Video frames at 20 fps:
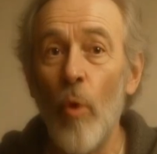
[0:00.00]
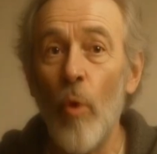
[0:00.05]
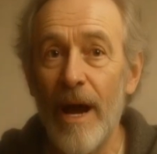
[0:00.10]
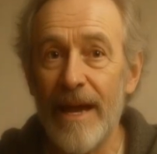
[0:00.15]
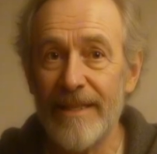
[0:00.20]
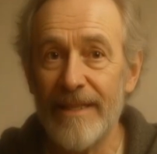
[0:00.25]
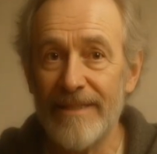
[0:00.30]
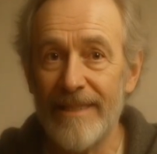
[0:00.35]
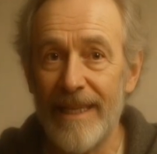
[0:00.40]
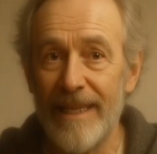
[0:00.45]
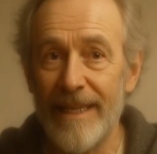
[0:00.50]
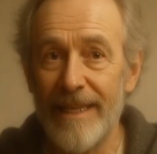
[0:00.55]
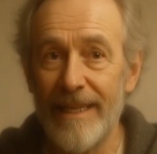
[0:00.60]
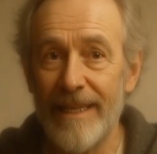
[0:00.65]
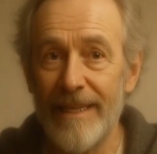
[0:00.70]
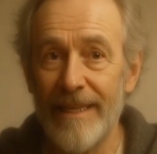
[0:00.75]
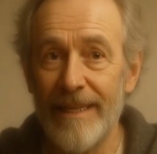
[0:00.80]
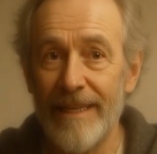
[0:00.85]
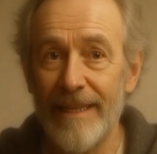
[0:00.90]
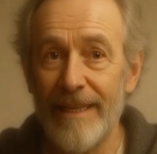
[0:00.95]
wisely,
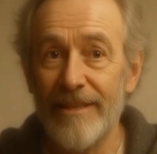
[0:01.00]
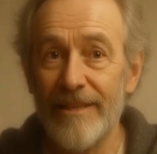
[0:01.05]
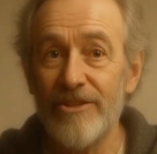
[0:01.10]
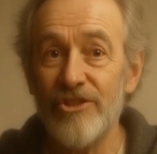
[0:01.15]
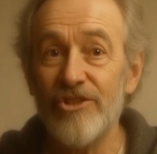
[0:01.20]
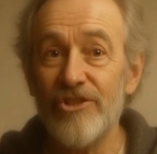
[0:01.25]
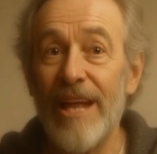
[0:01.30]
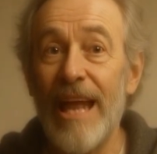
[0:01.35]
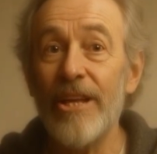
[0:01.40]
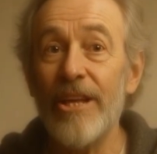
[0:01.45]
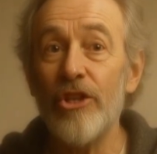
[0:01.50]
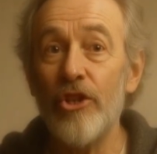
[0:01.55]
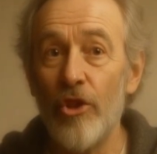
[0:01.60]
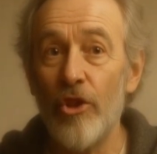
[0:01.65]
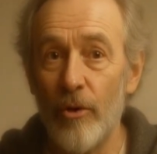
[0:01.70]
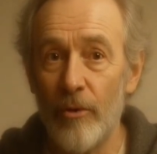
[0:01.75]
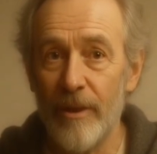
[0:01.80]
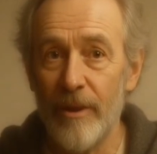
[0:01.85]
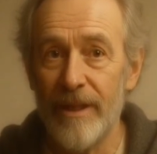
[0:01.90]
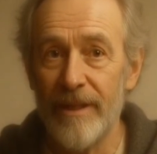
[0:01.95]
stay
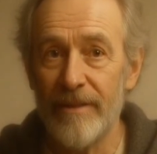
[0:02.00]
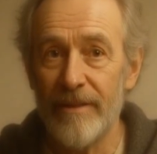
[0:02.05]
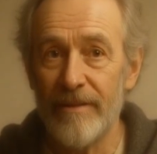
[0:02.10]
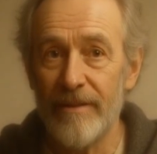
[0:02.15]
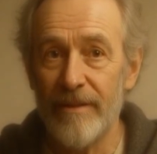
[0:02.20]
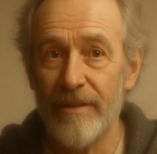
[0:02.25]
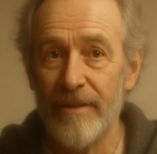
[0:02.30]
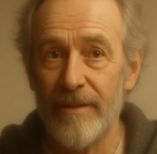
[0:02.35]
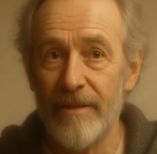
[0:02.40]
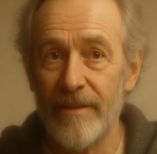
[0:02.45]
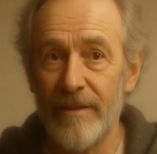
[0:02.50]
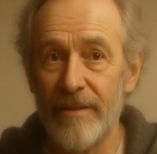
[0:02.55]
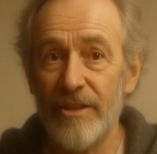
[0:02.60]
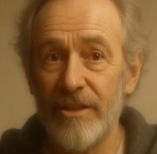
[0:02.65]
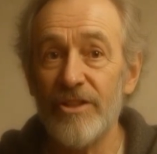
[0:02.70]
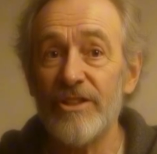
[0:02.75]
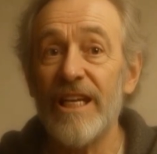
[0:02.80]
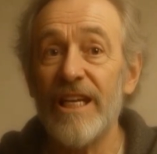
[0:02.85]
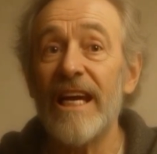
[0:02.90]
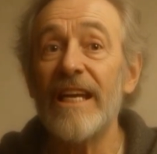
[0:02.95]
curious,
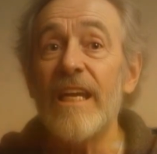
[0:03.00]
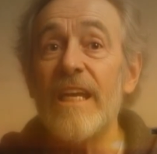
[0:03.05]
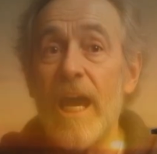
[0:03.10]
stay